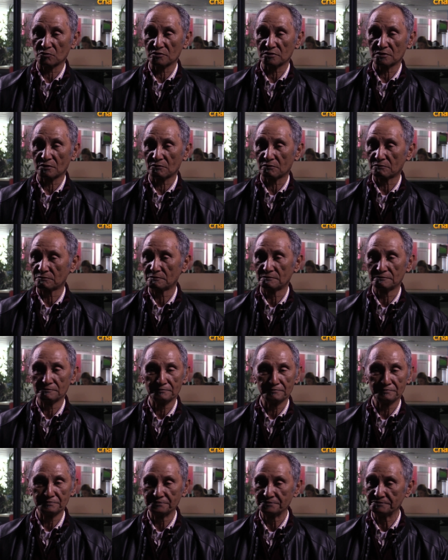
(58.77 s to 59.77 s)
you know,
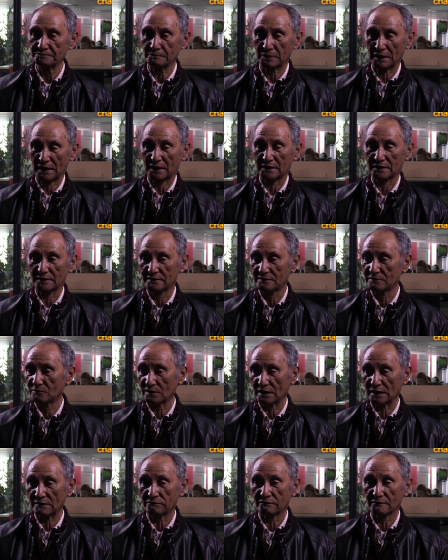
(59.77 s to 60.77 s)
blood
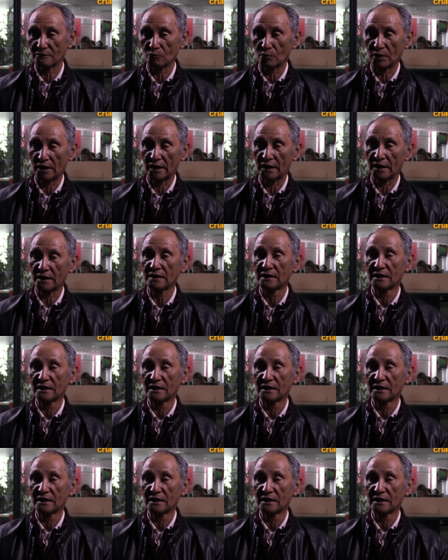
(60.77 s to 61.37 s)
everywhere